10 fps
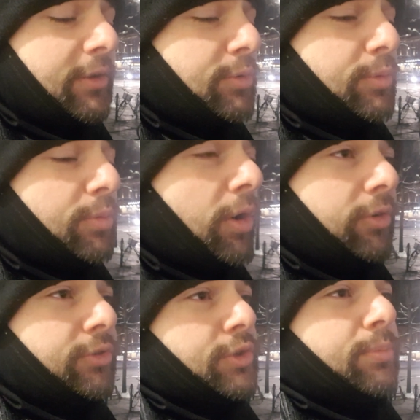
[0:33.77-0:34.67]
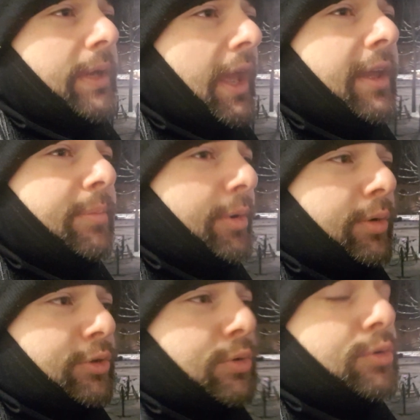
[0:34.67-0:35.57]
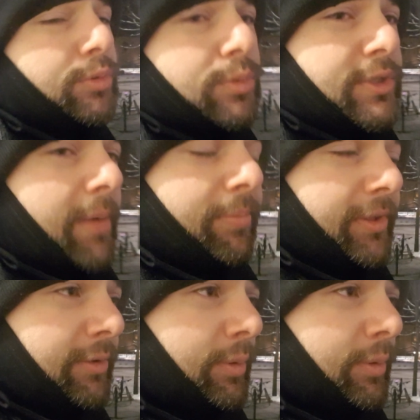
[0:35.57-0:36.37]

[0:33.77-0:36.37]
you want to be able to do something.